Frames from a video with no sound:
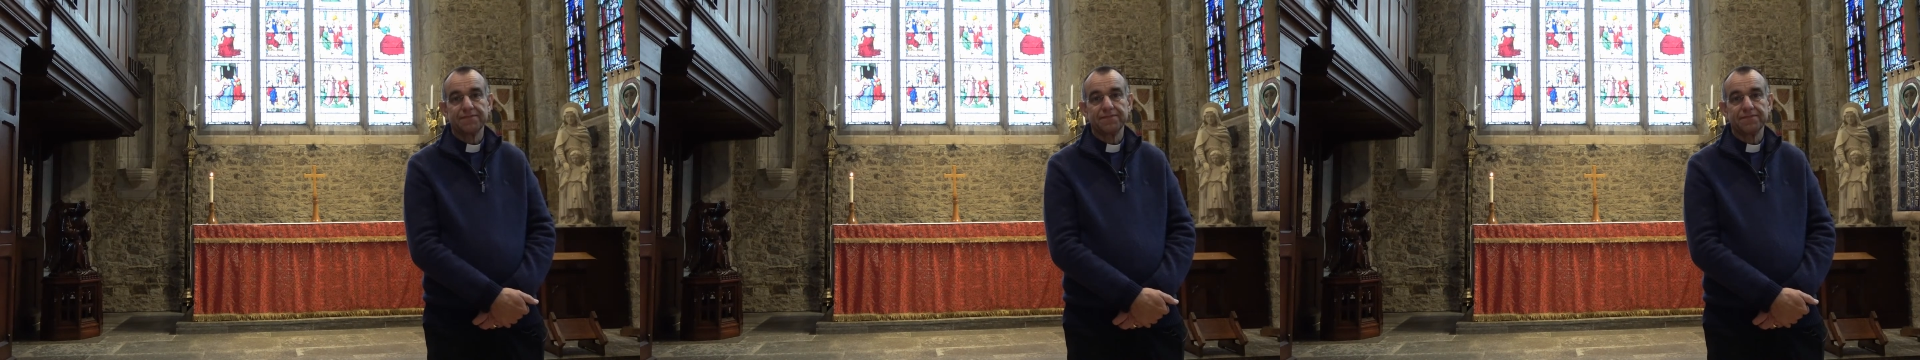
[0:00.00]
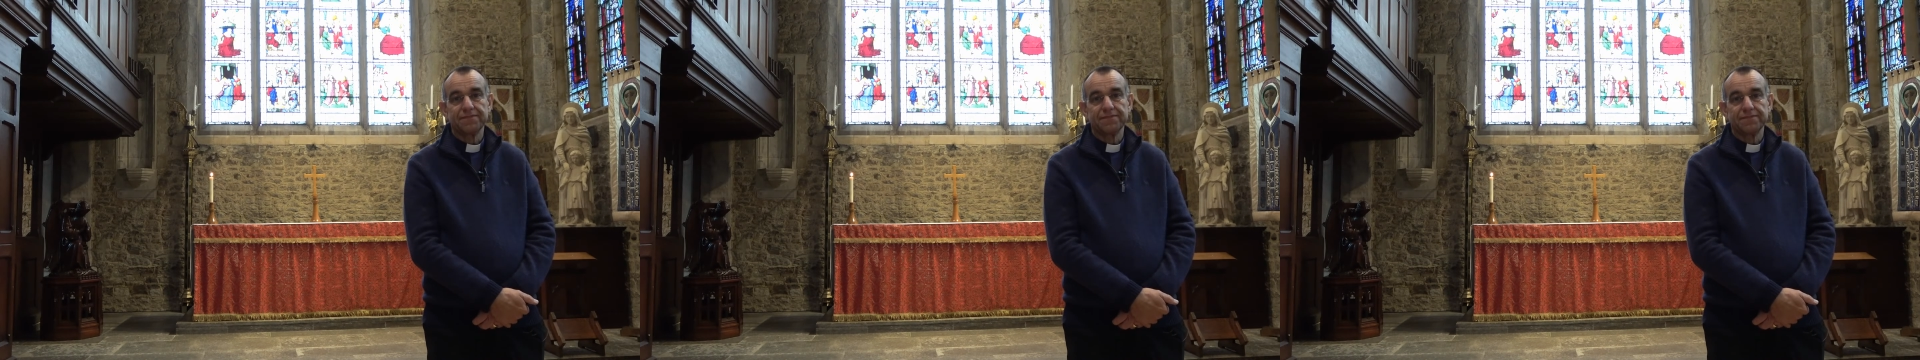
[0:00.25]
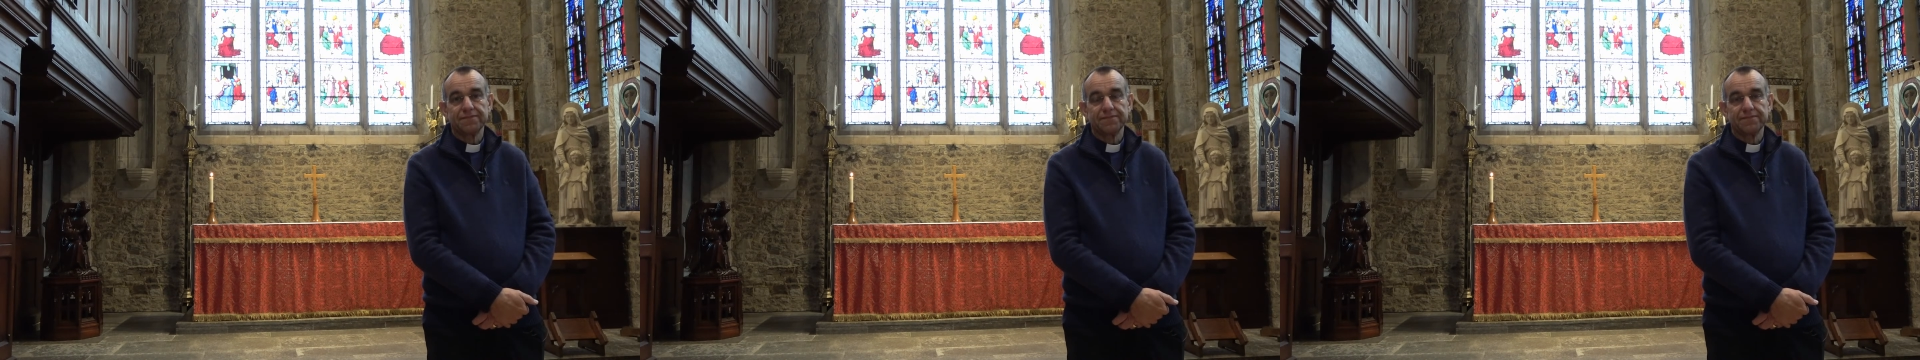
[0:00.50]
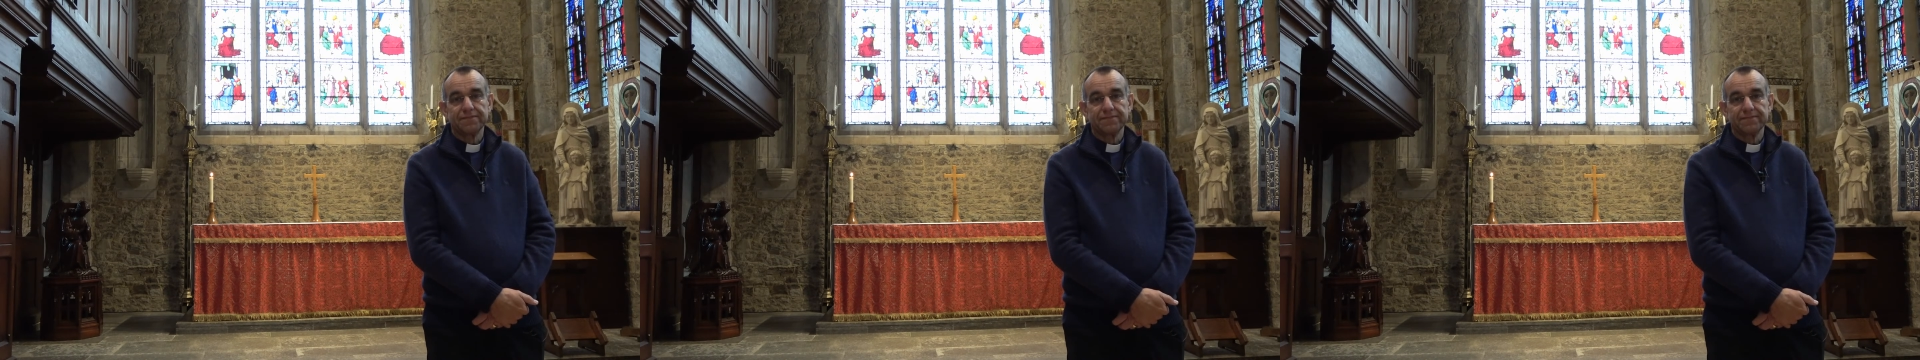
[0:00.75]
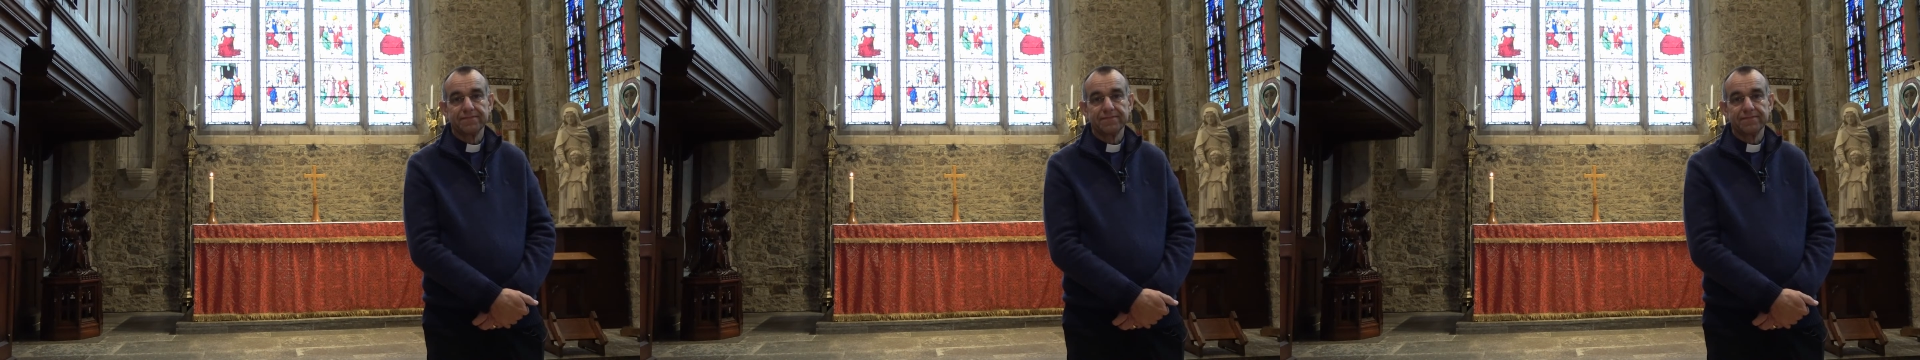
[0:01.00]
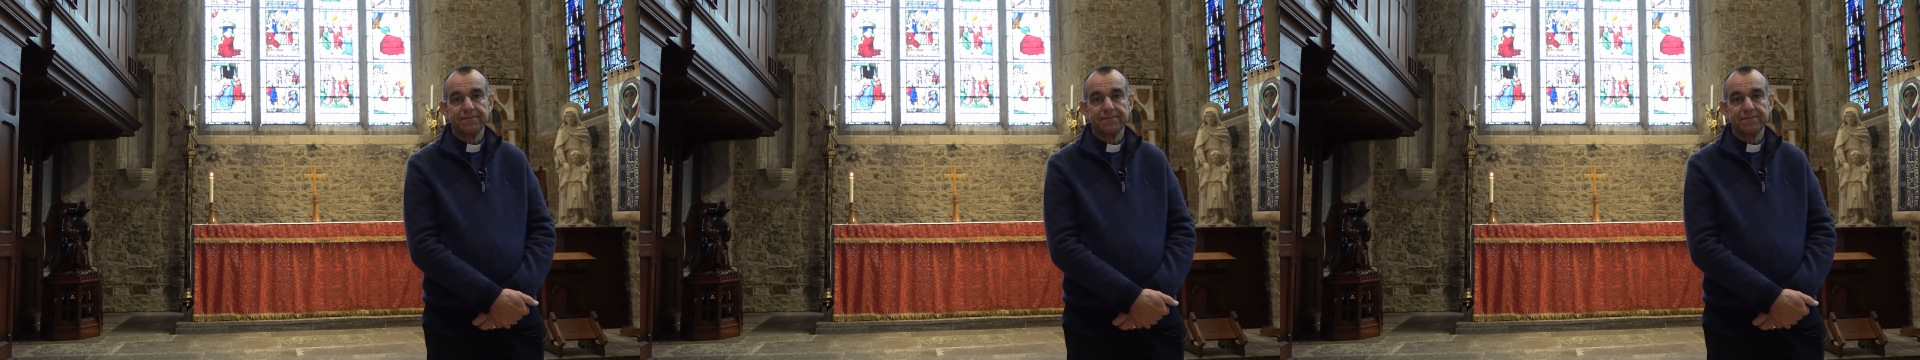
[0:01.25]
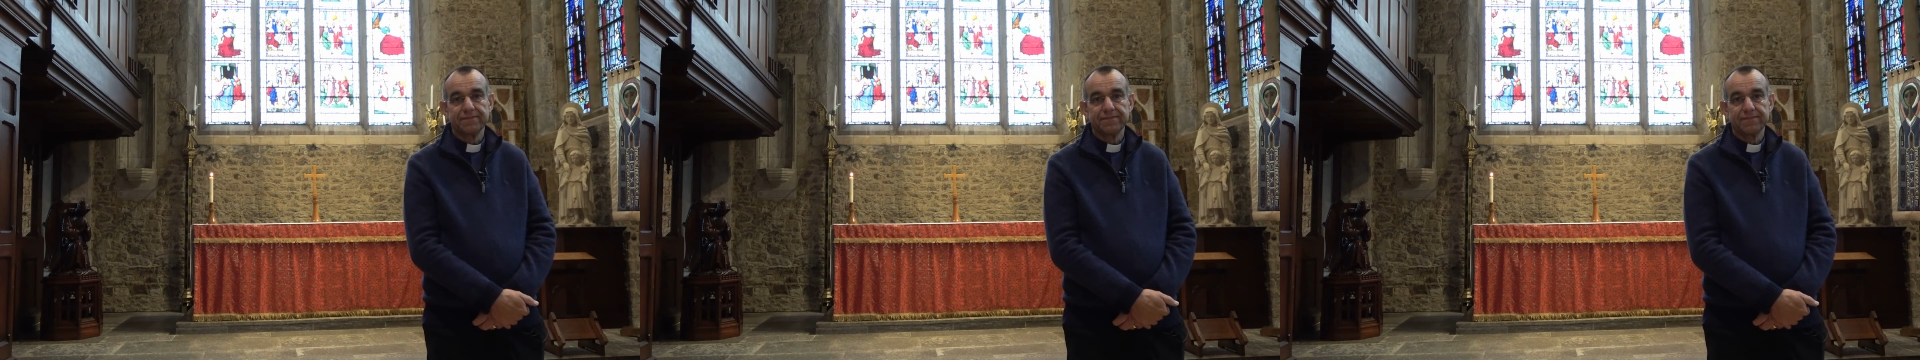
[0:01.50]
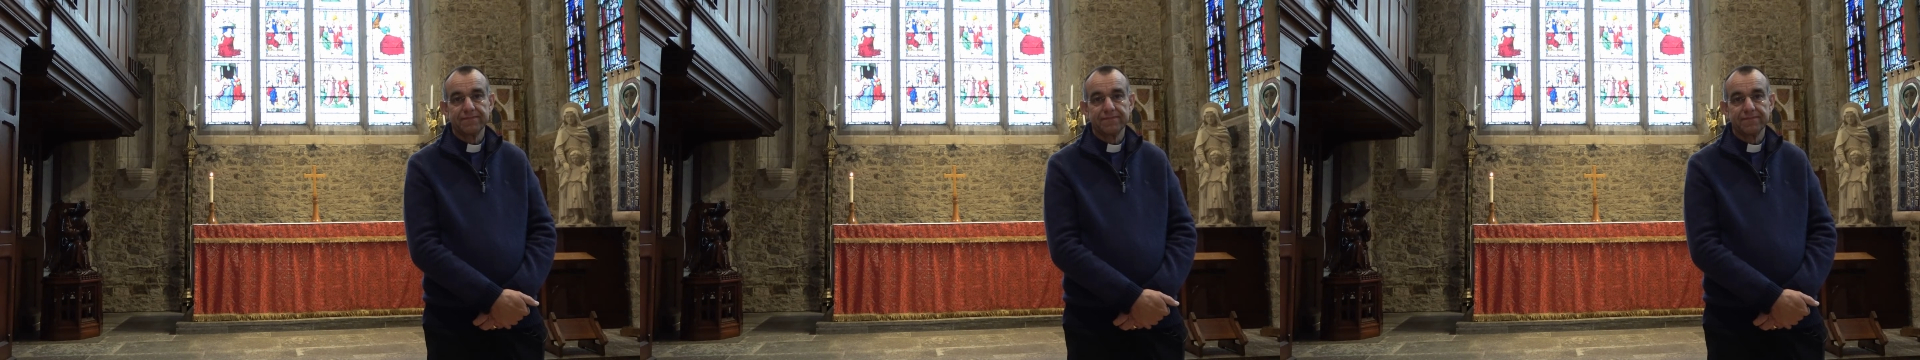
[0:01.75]

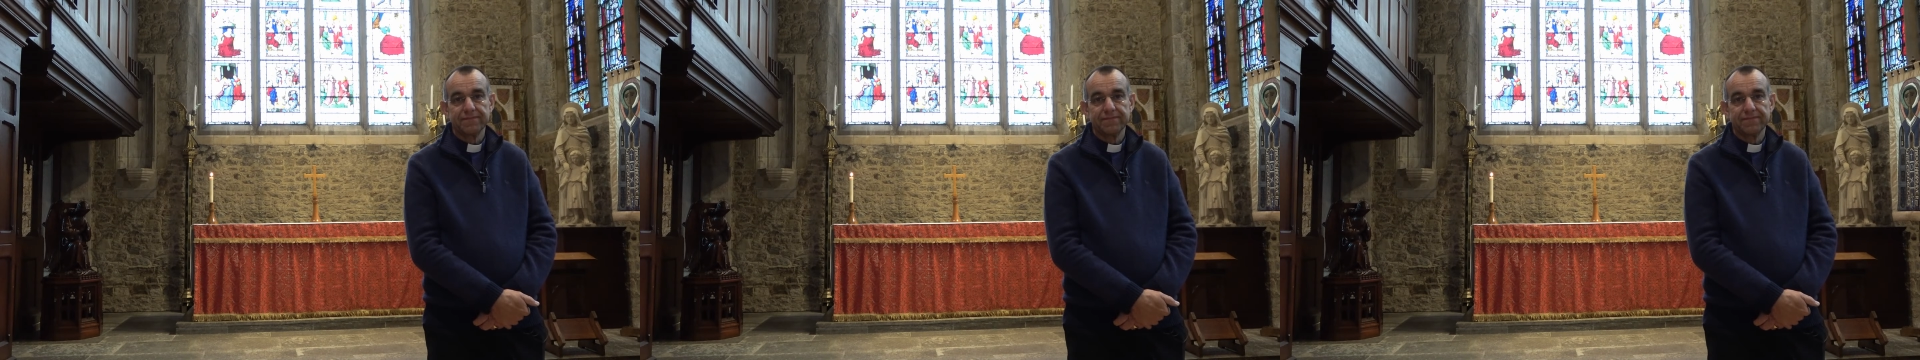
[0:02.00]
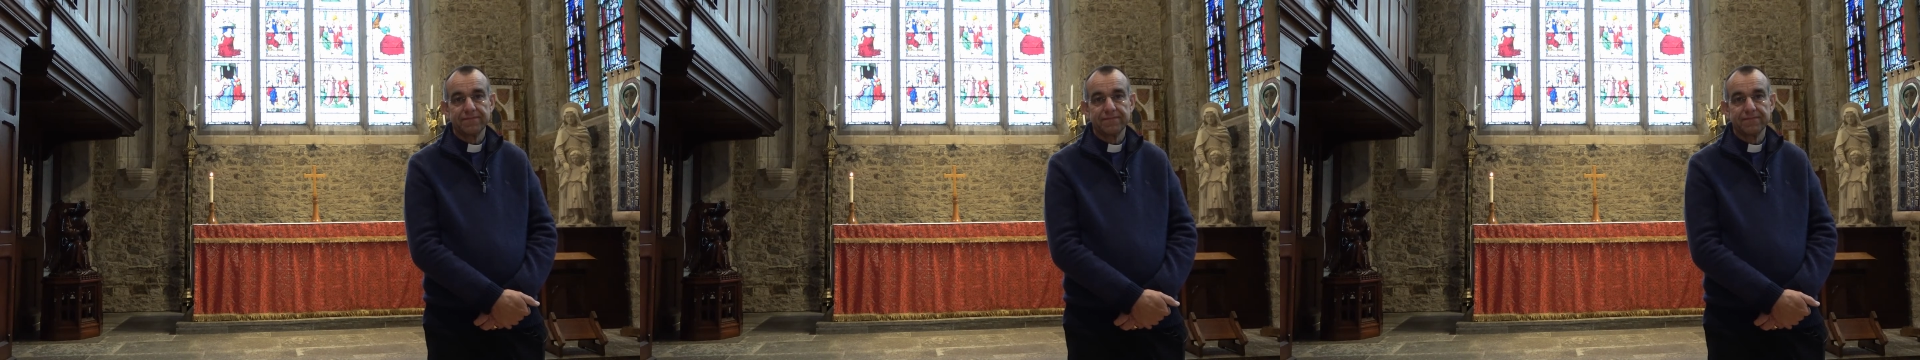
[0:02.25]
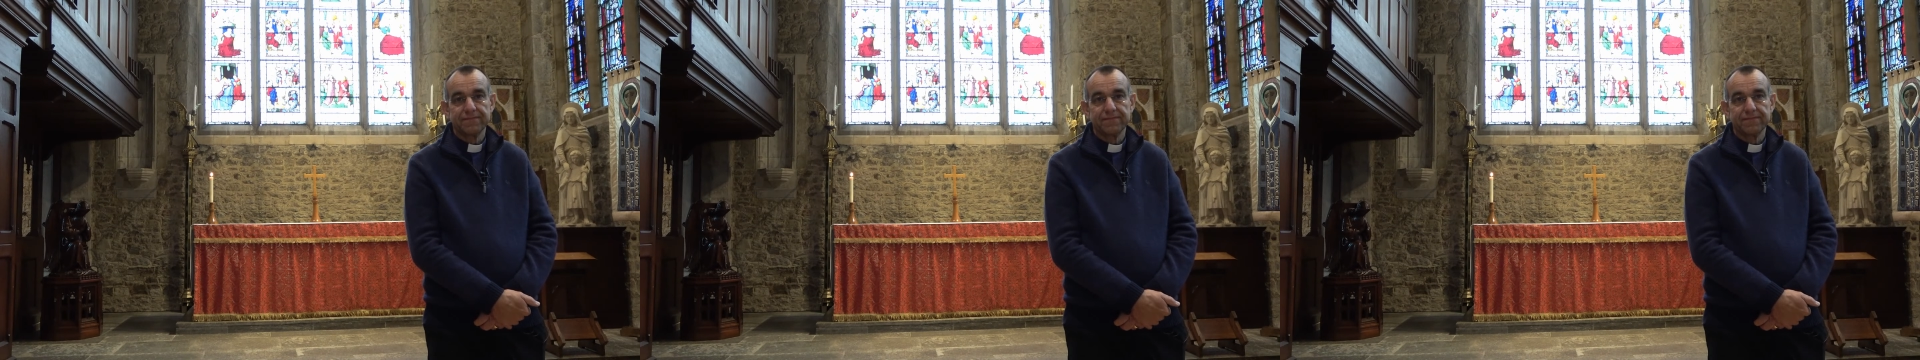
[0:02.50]
Nobody speaks.